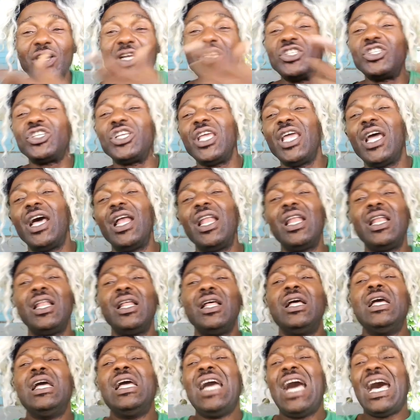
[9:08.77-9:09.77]
jail,
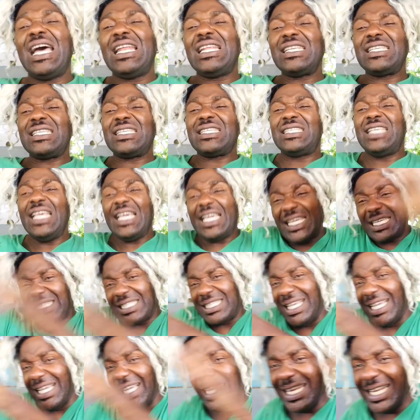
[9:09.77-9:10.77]
and the sickest
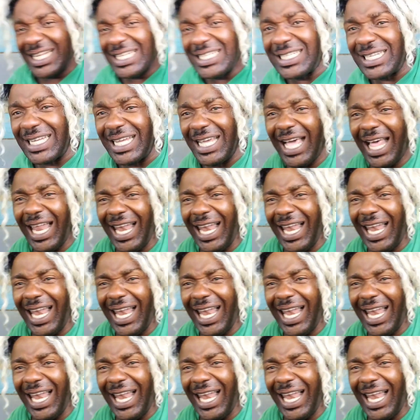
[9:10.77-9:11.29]
thing in the jail,